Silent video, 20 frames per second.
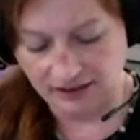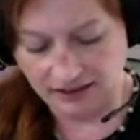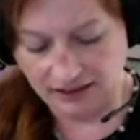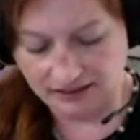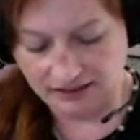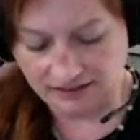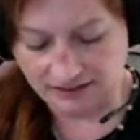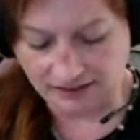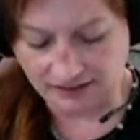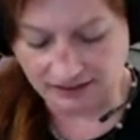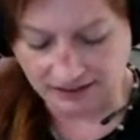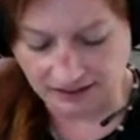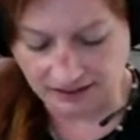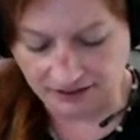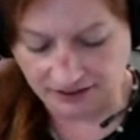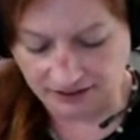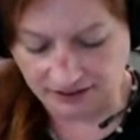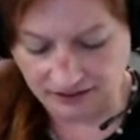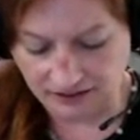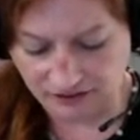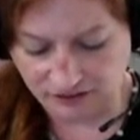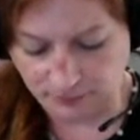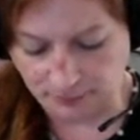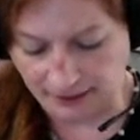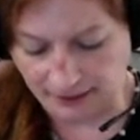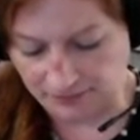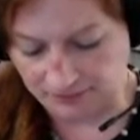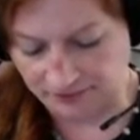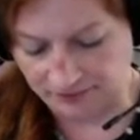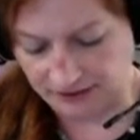declared in its
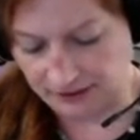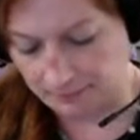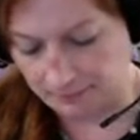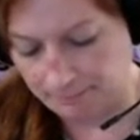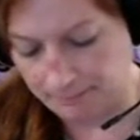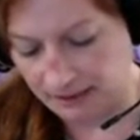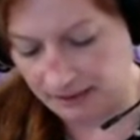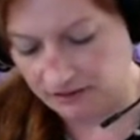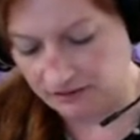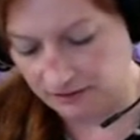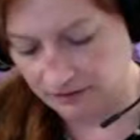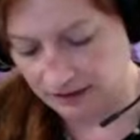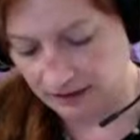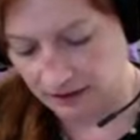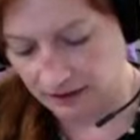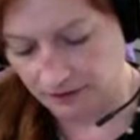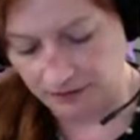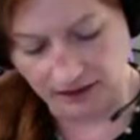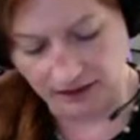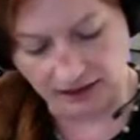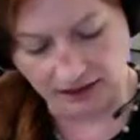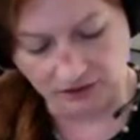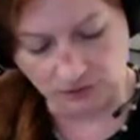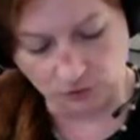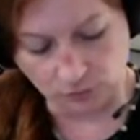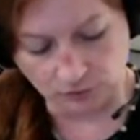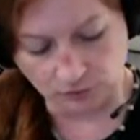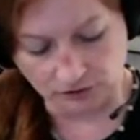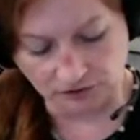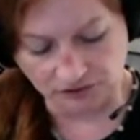pamphlet Mental Health and the
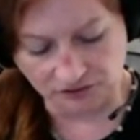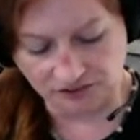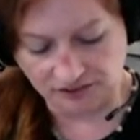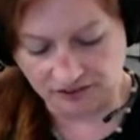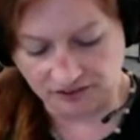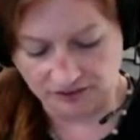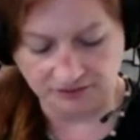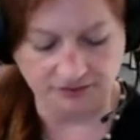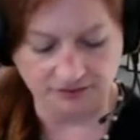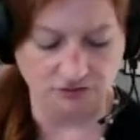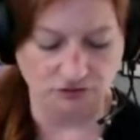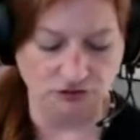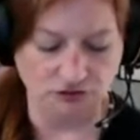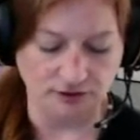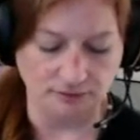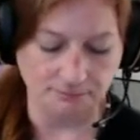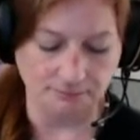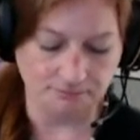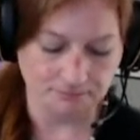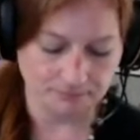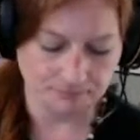World Citizenship